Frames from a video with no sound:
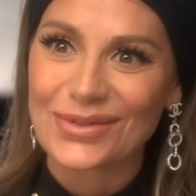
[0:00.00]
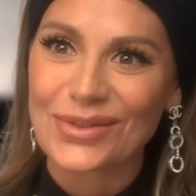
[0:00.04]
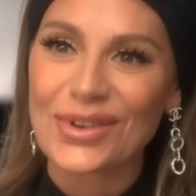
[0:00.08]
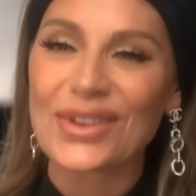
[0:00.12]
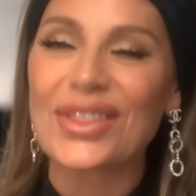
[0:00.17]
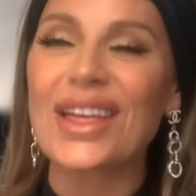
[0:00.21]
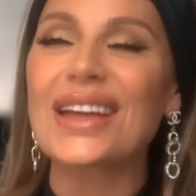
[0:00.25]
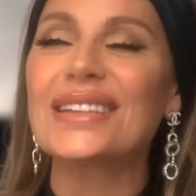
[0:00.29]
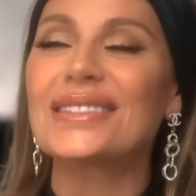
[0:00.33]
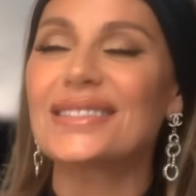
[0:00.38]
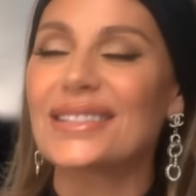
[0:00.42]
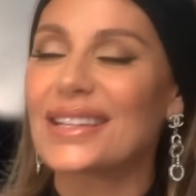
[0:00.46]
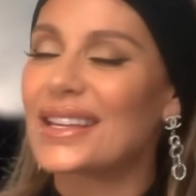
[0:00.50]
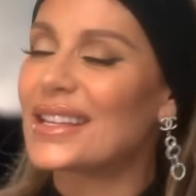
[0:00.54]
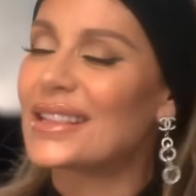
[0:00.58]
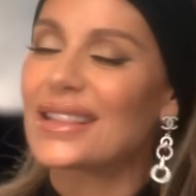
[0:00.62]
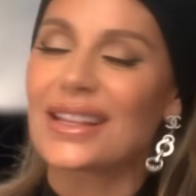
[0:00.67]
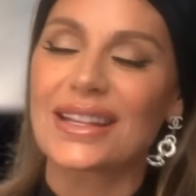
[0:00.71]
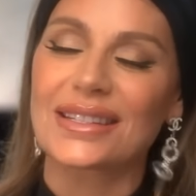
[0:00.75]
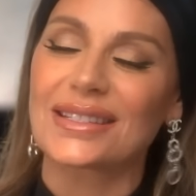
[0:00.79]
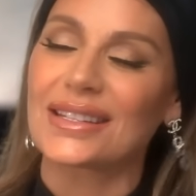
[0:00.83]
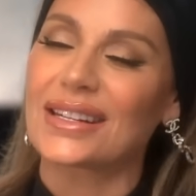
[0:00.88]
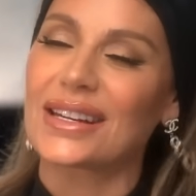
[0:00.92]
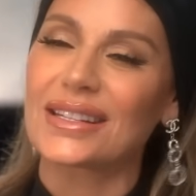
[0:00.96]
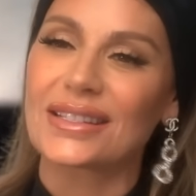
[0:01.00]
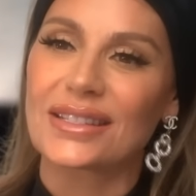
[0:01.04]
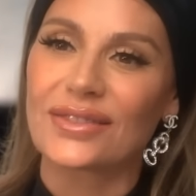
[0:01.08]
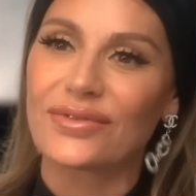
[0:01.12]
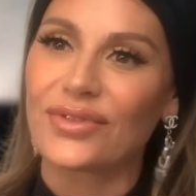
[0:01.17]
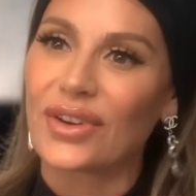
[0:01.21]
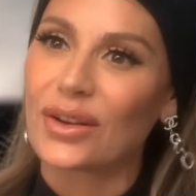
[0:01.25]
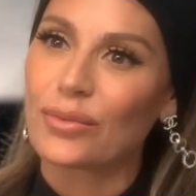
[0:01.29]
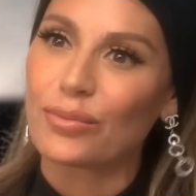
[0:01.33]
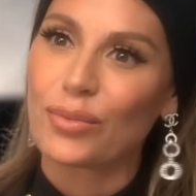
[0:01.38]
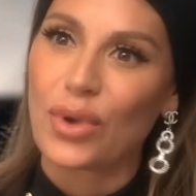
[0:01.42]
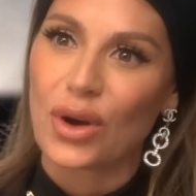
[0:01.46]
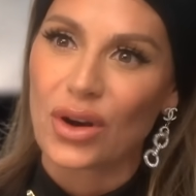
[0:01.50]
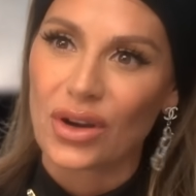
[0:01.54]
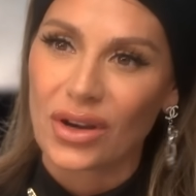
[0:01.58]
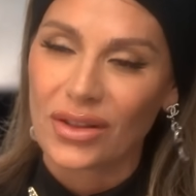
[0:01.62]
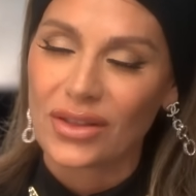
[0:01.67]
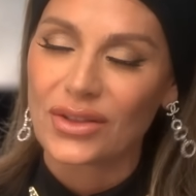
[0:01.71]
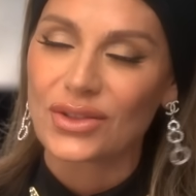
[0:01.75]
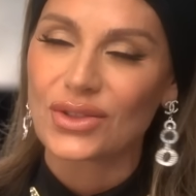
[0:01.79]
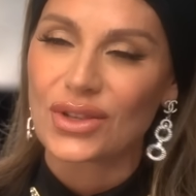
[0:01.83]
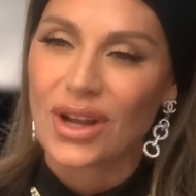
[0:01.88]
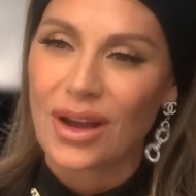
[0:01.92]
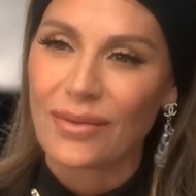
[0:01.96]
Um, well, that's it. Listen, it's a fun part of
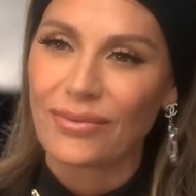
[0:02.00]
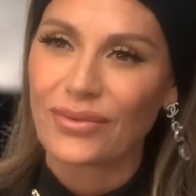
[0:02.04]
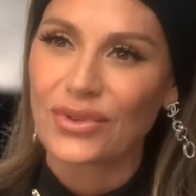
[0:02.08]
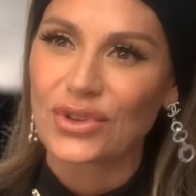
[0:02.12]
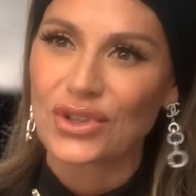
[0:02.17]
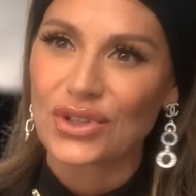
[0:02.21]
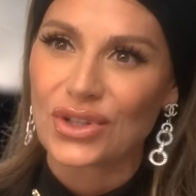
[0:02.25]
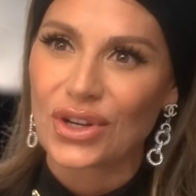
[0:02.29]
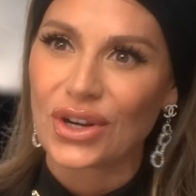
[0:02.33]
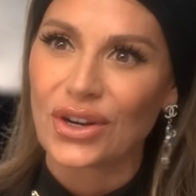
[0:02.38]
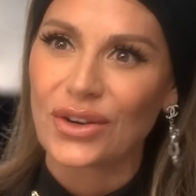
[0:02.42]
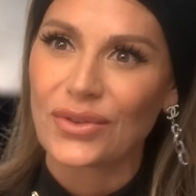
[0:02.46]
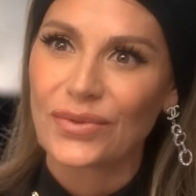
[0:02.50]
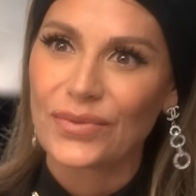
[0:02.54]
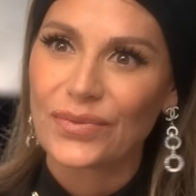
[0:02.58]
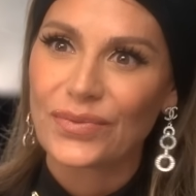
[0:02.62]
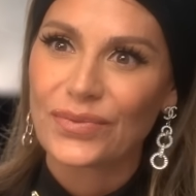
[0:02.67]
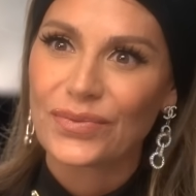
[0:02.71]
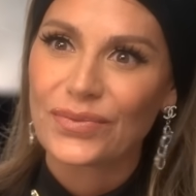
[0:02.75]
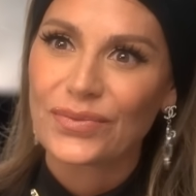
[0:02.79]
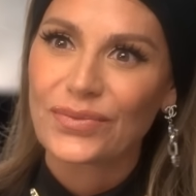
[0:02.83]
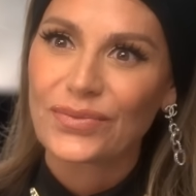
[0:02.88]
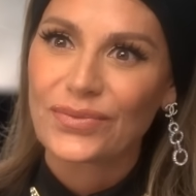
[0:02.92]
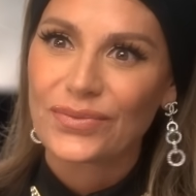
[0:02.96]
the job for sure. Yeah.